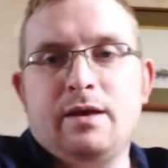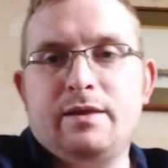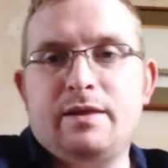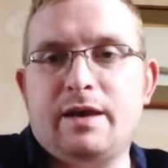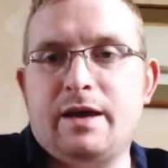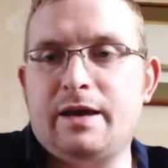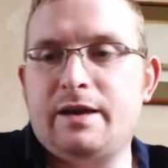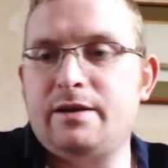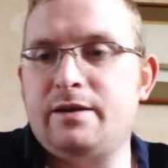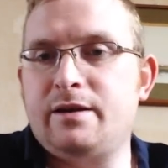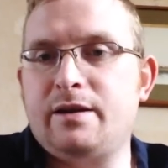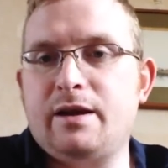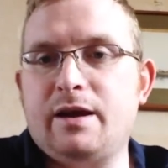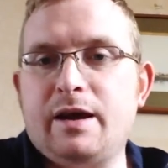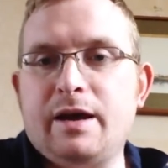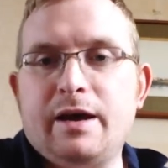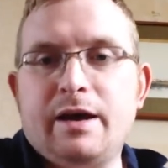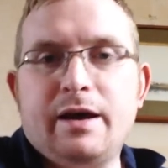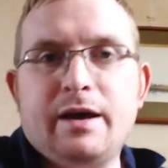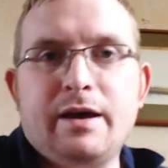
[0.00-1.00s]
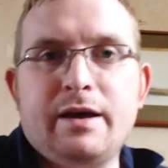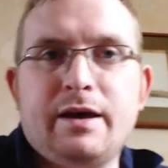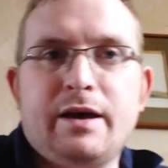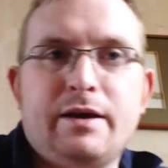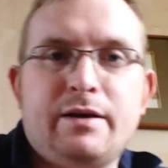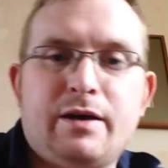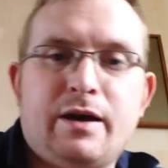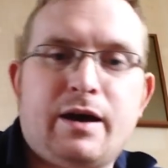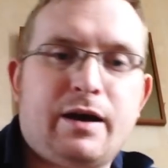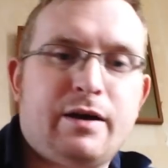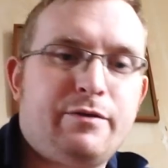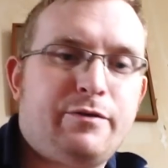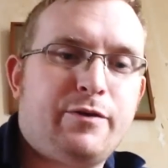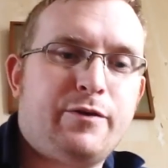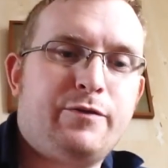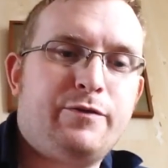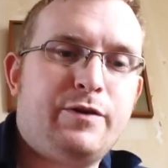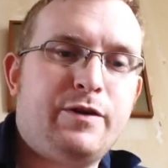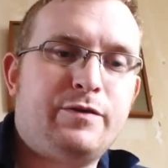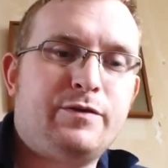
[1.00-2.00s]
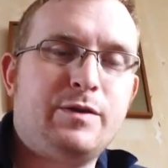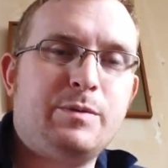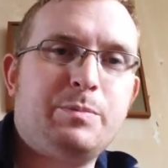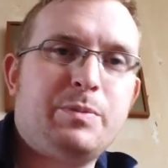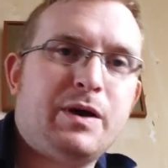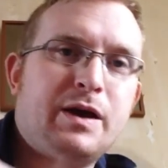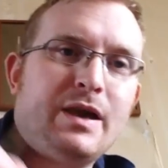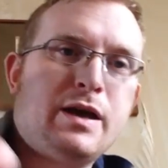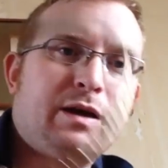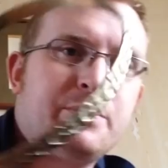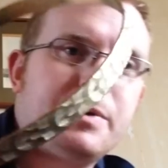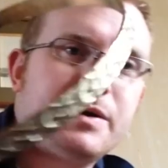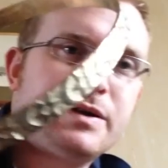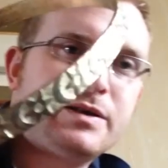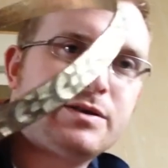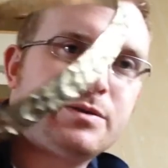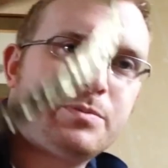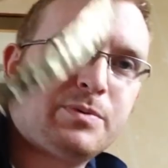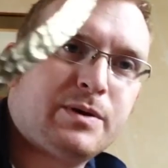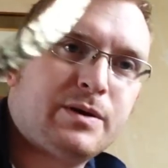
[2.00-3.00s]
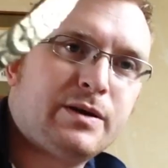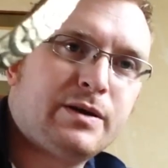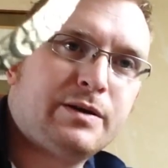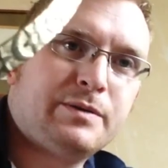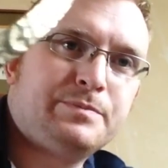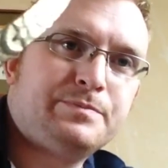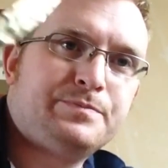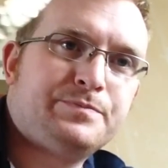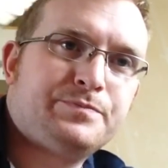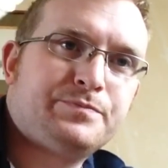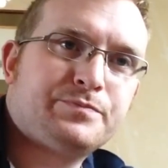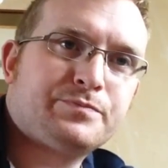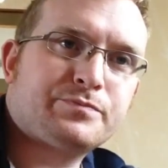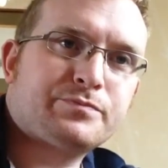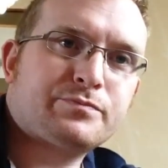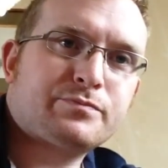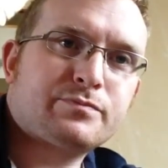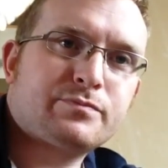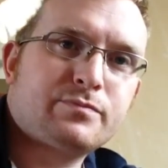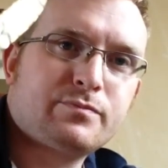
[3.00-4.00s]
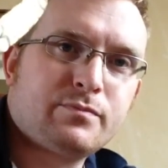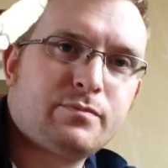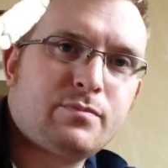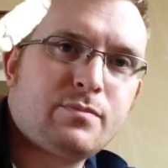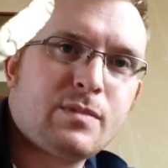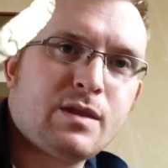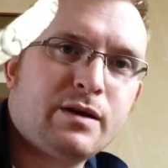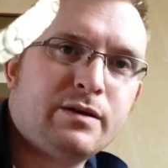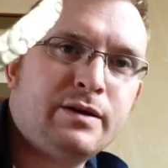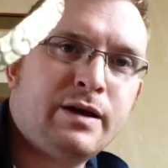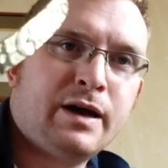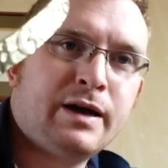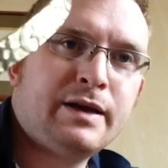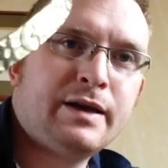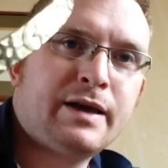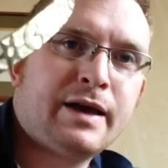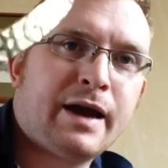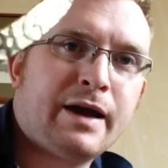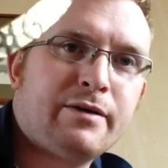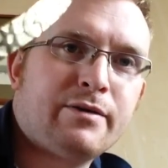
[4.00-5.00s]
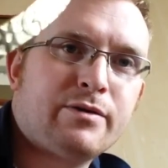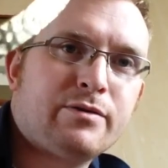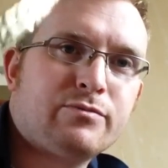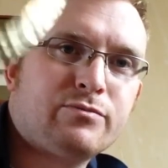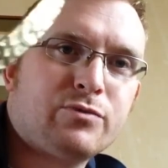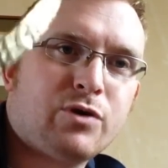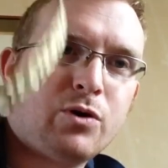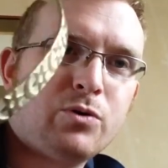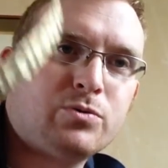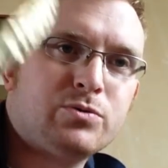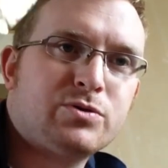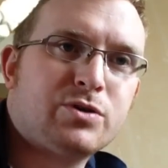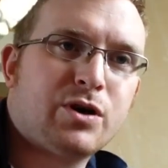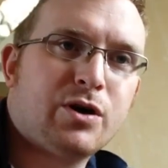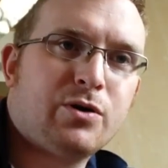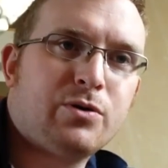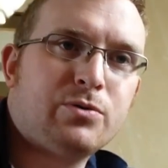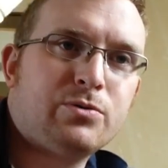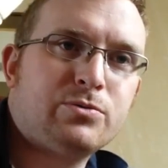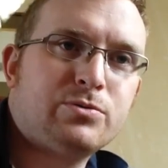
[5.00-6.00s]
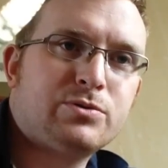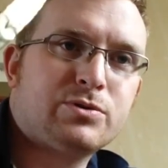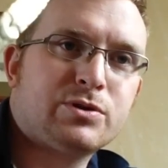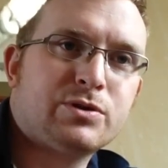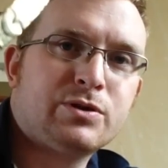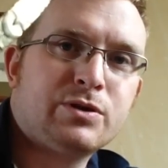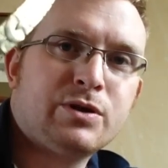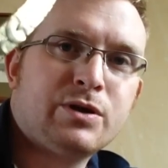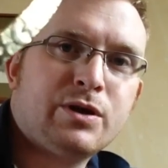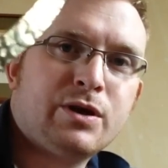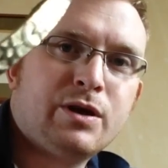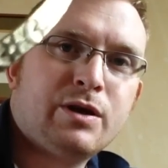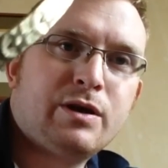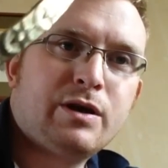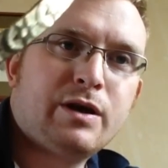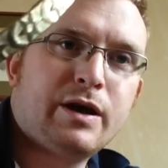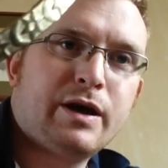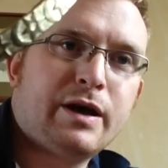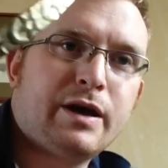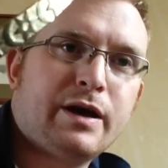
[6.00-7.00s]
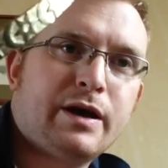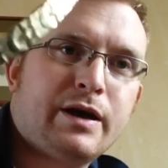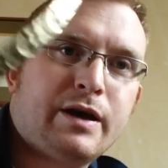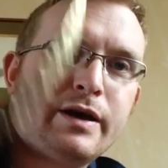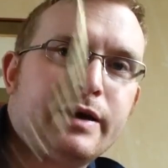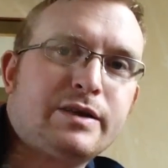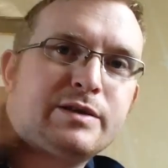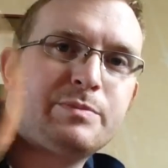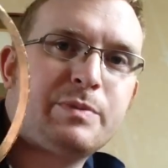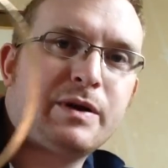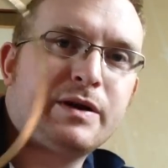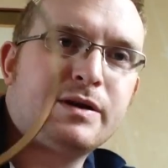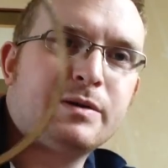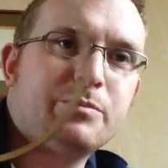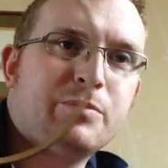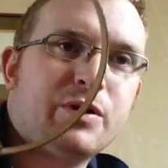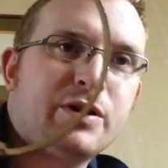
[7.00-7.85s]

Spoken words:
Then, for 50p, I picked up a 9-carat rolled gold expanding